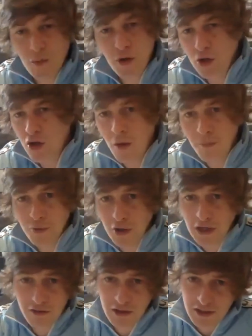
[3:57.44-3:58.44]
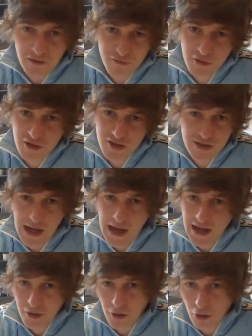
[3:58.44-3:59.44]
are a completely different
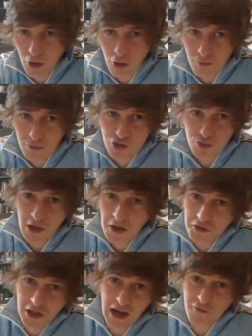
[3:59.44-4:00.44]
side at home as well. You have a